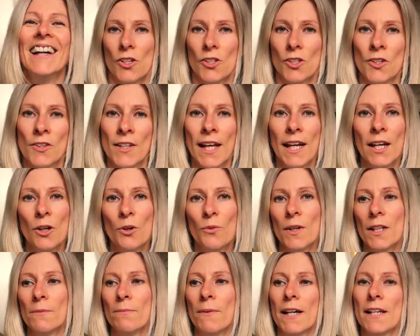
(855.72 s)
So now
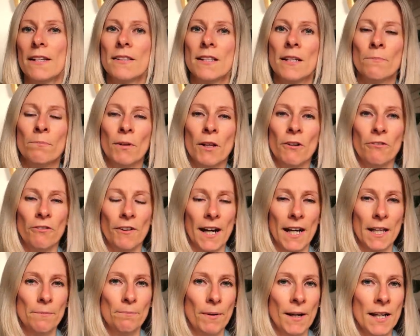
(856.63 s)
with my
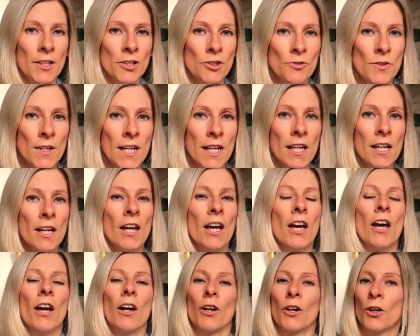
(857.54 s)
simplified pantry,
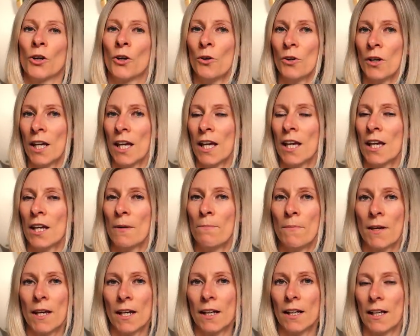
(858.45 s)
cooking
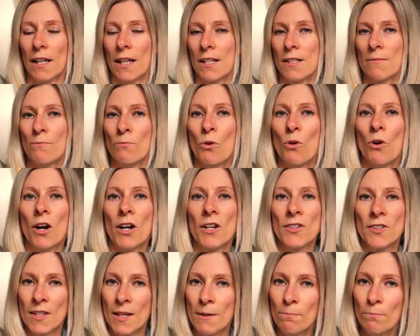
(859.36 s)
meal is more
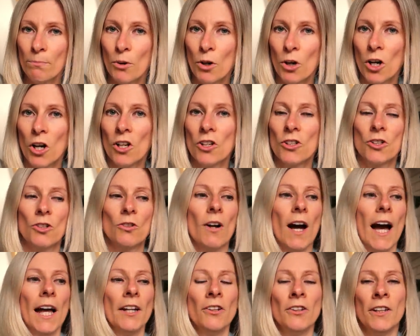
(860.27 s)
simple, so
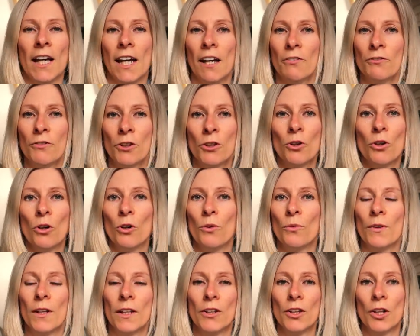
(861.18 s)
I don't have to
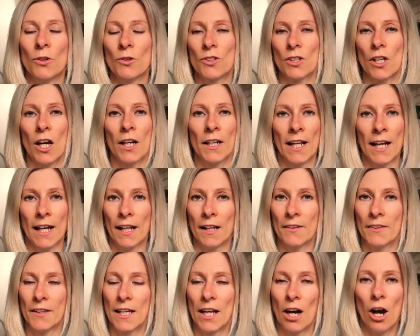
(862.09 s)
go with those
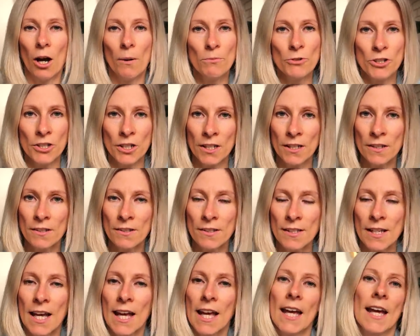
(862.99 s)
unhealthy options.
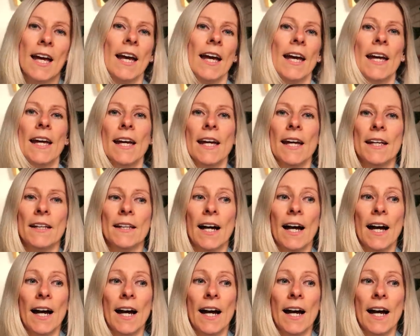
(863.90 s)
And